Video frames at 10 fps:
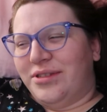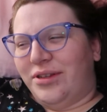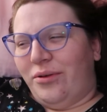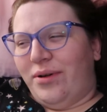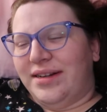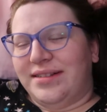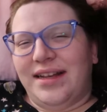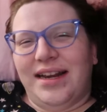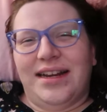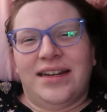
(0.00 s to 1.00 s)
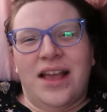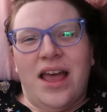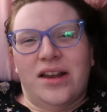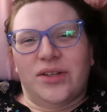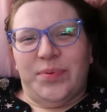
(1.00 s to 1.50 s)
So I decided
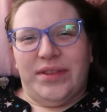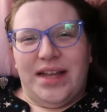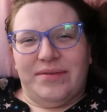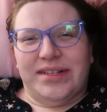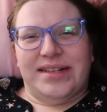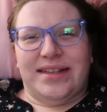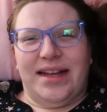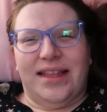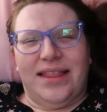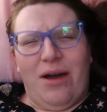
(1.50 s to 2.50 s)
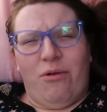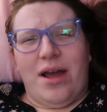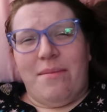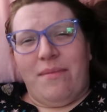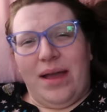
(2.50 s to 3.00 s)
to put that one aside, and that
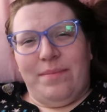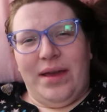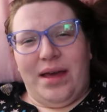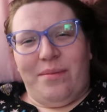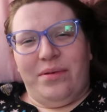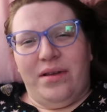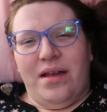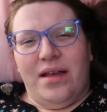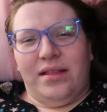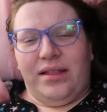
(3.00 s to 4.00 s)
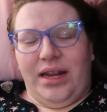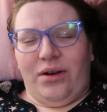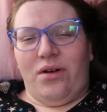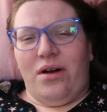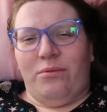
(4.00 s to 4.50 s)
one I might pick up
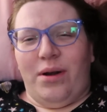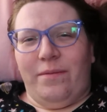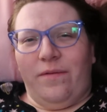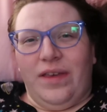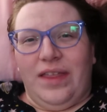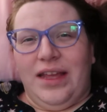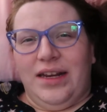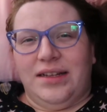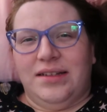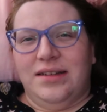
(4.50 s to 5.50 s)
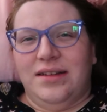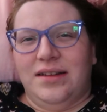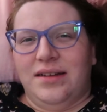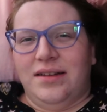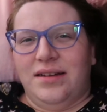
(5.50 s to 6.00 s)
later on when I'm feeling
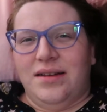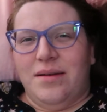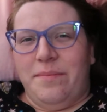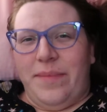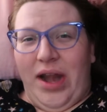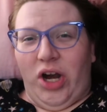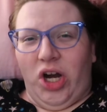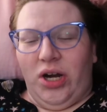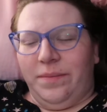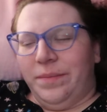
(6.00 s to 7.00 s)
better.